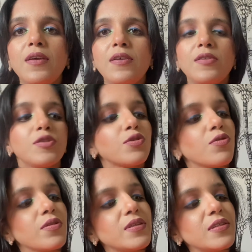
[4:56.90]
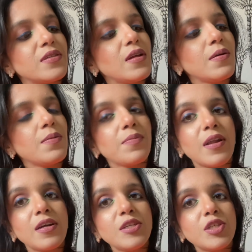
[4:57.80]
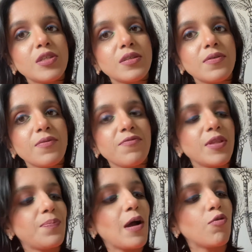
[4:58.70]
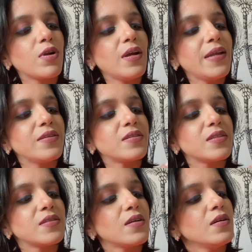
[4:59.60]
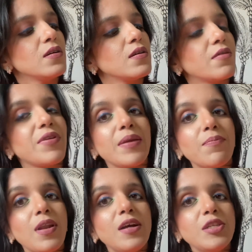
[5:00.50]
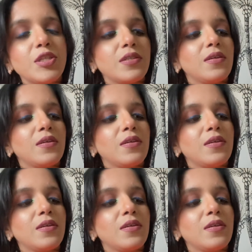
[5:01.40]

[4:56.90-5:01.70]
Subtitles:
So this is the blush with powder, and this is the cream blush.